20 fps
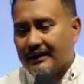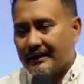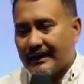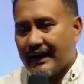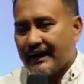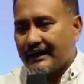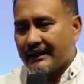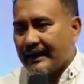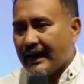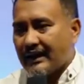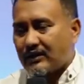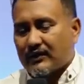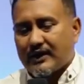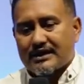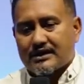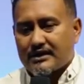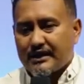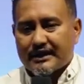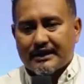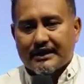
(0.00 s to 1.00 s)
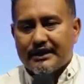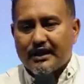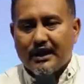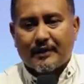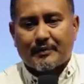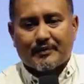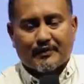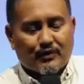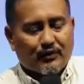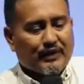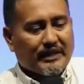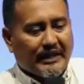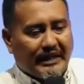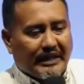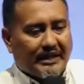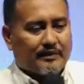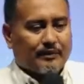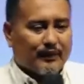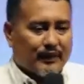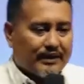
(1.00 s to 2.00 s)
That was not enough to
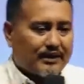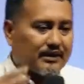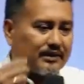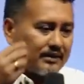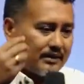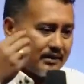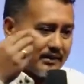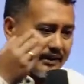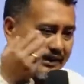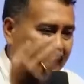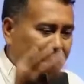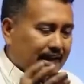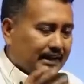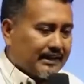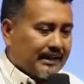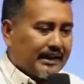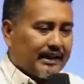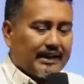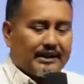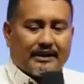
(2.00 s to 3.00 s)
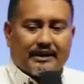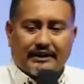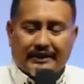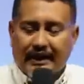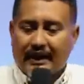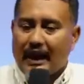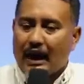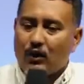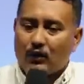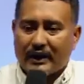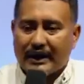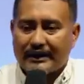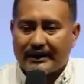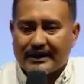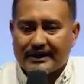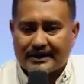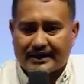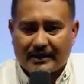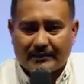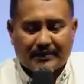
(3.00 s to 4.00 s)
eat for that day, and how can
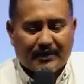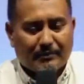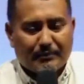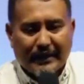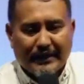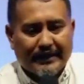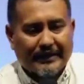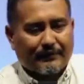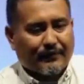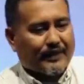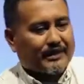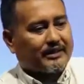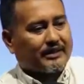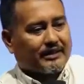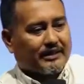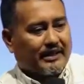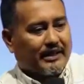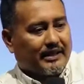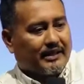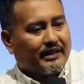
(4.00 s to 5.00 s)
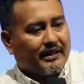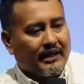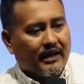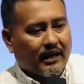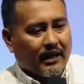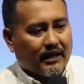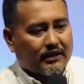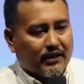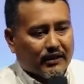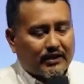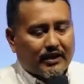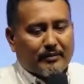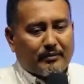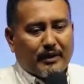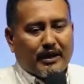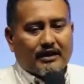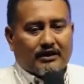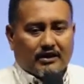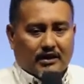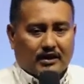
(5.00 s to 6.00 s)
they save the money for their another
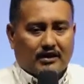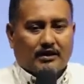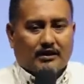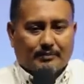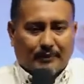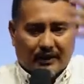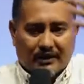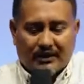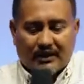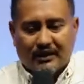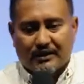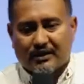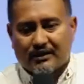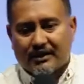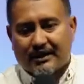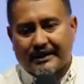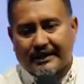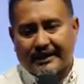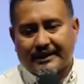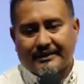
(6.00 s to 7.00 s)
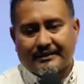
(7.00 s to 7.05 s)
month or for the another day?